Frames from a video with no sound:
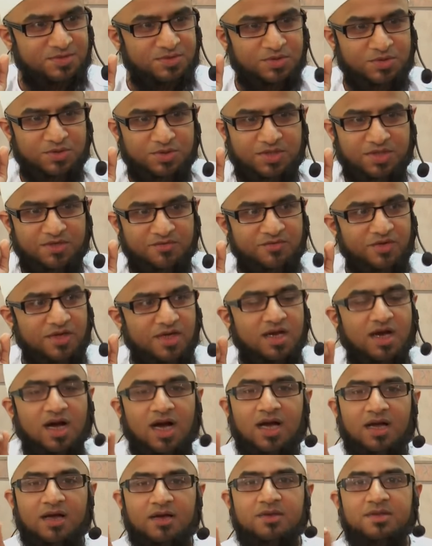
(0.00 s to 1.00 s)
Do you give,
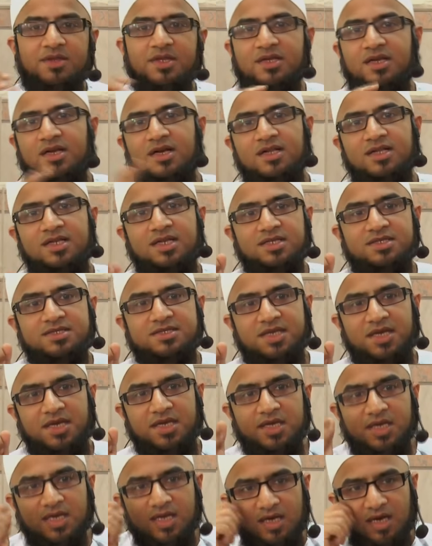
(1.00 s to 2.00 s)
the girl can
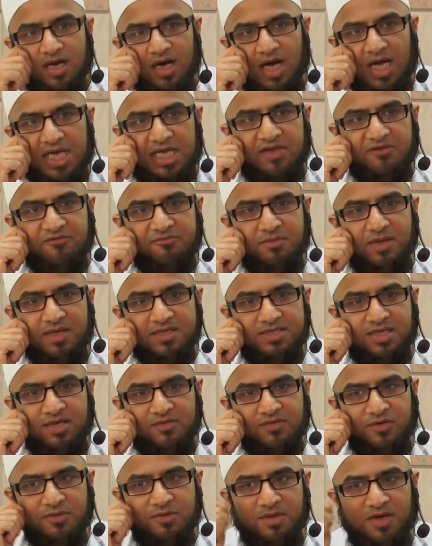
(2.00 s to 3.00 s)
say, I give
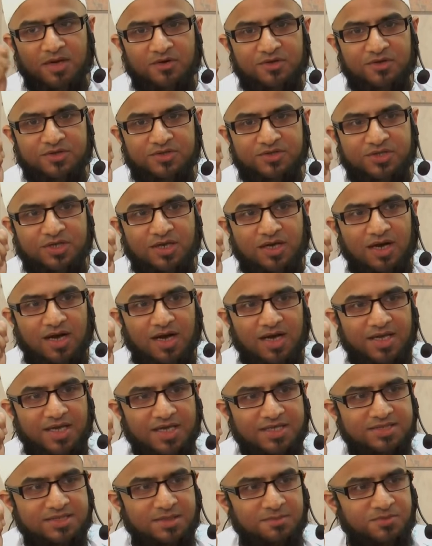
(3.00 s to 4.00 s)
myself in marriage, I
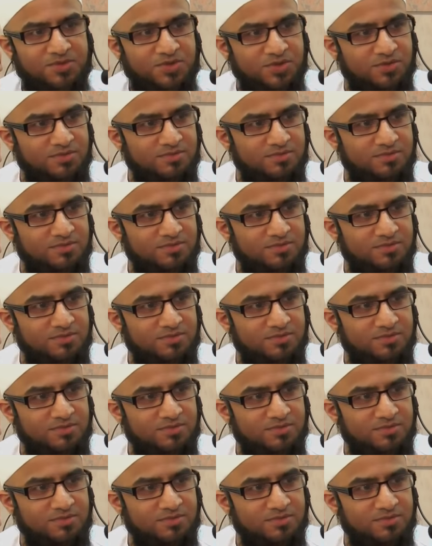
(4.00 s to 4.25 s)
accept